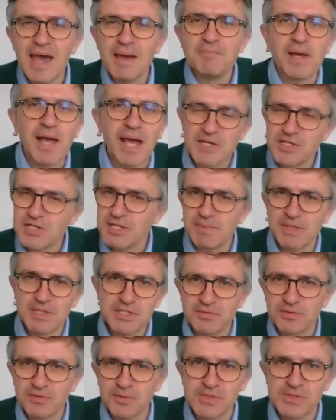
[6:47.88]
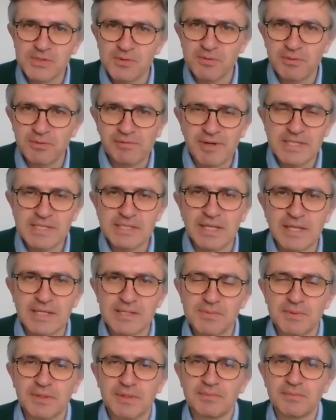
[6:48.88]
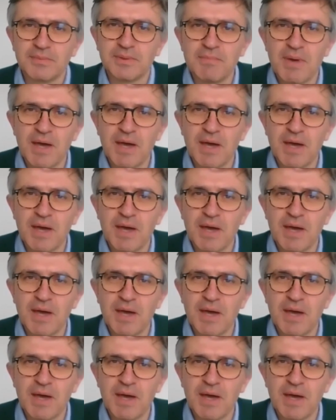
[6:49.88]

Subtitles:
Actually, much of your story resonates with